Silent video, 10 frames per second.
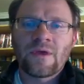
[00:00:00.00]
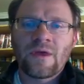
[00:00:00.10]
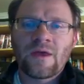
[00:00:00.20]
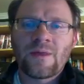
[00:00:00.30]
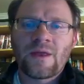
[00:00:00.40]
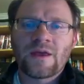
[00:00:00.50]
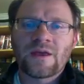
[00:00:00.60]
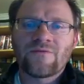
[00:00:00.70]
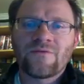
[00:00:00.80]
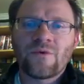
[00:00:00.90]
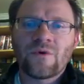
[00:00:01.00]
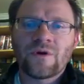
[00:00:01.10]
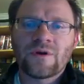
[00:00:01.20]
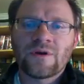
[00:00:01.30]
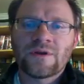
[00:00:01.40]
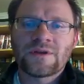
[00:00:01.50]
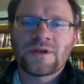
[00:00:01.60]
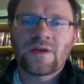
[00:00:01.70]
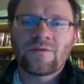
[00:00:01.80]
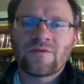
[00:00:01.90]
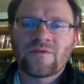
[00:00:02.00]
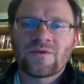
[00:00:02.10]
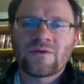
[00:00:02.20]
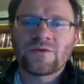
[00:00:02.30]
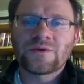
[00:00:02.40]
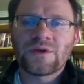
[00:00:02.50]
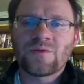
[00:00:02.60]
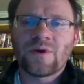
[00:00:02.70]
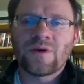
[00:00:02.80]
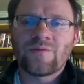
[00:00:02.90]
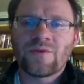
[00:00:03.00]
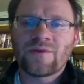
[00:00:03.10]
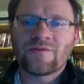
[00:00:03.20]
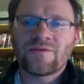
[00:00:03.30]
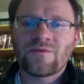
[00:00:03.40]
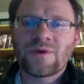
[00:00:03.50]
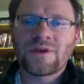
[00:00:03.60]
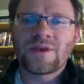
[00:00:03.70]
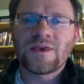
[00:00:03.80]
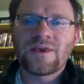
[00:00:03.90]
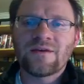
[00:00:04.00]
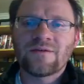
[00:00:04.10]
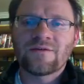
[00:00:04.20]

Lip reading: And then I get 4 times 2t1 plus 3d.